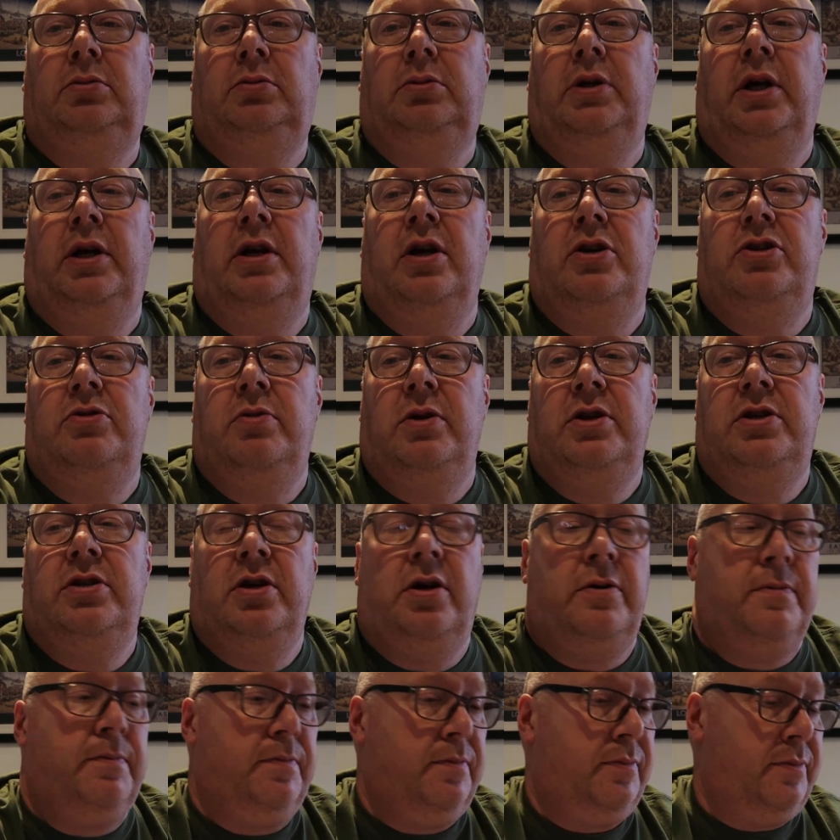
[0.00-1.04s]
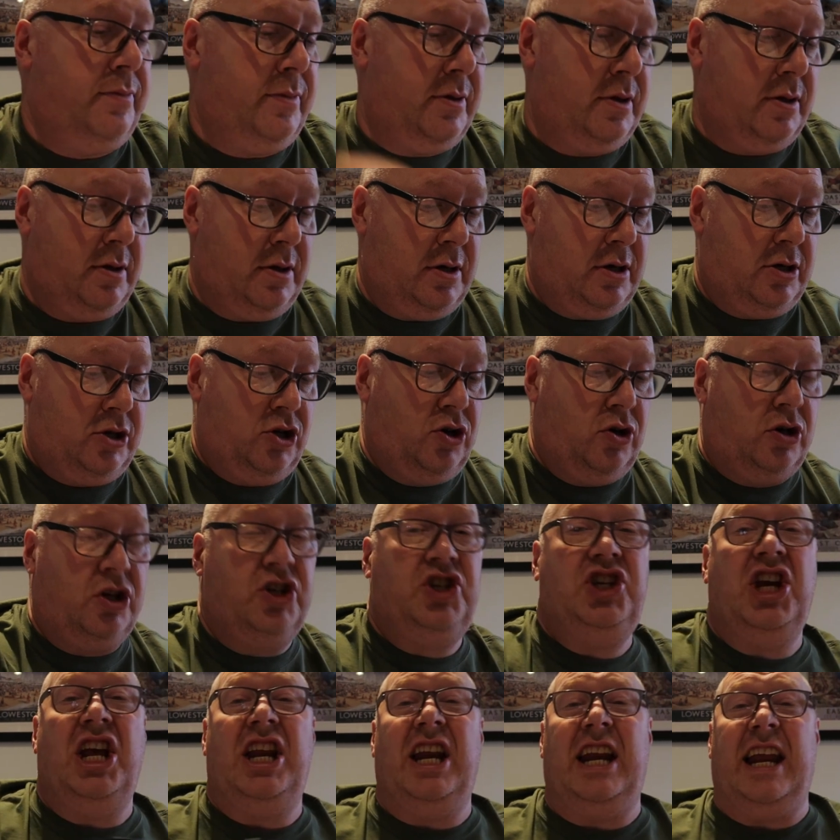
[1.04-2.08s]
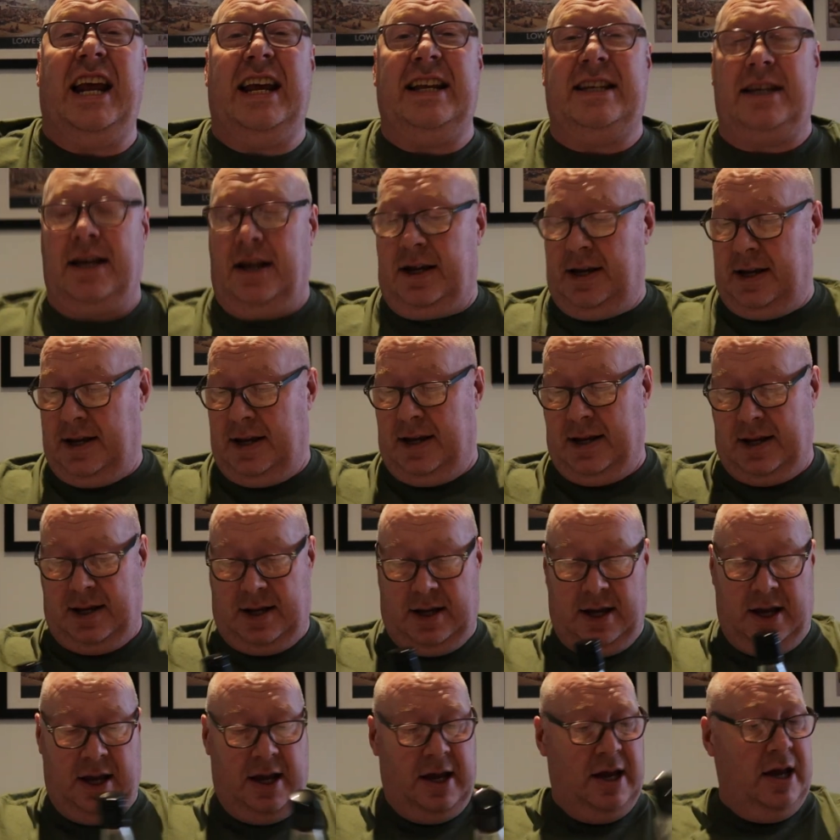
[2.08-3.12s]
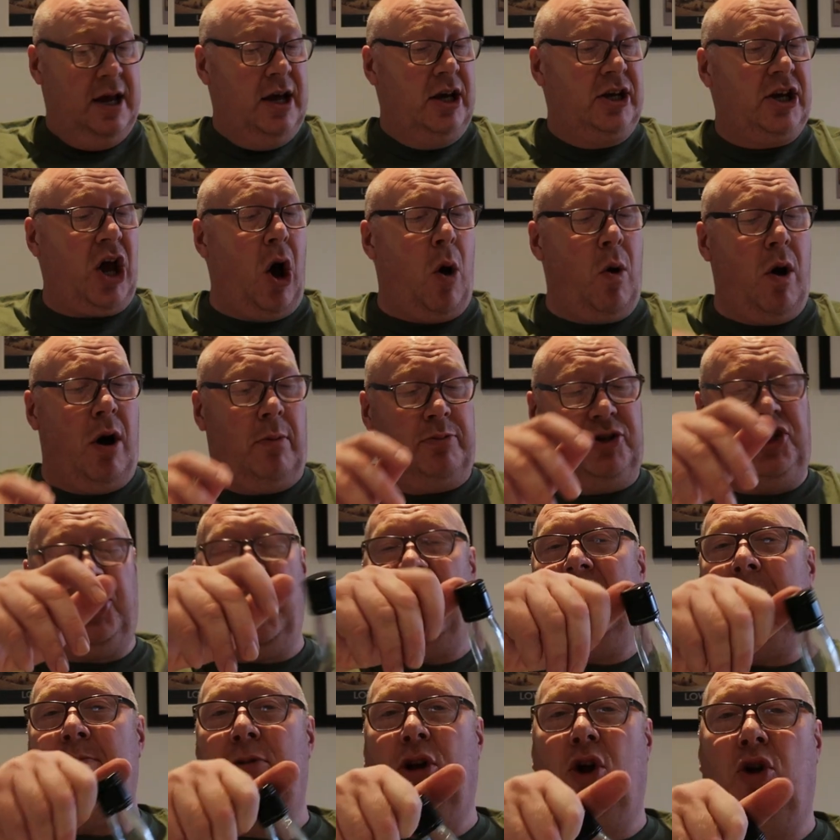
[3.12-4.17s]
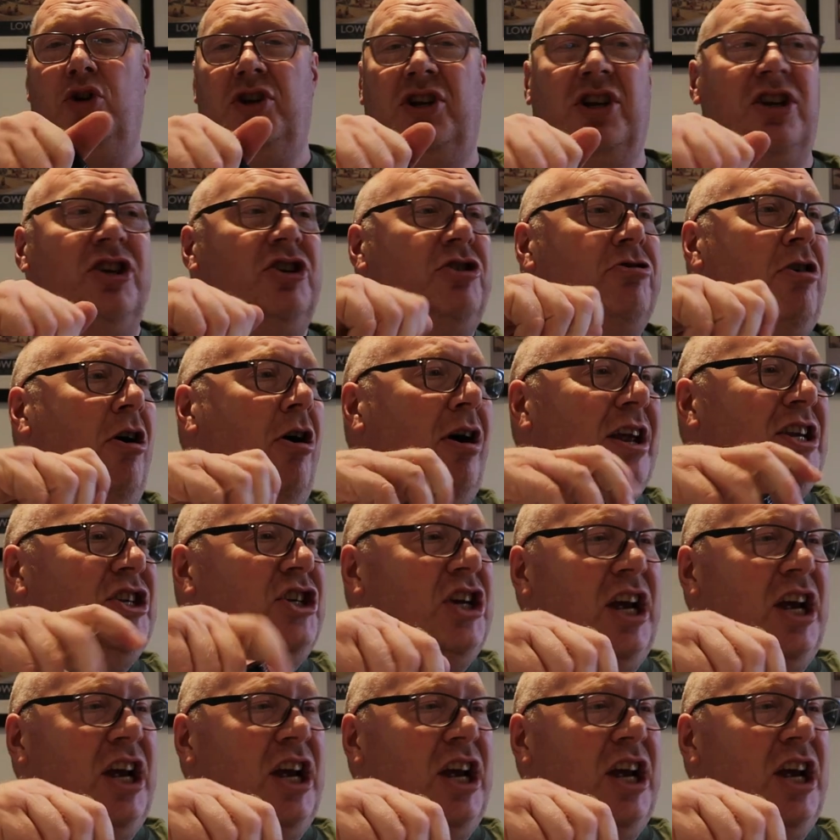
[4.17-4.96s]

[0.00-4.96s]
There you go, sweetheart. Let's chuck a gin in it. Co-op cheap London dry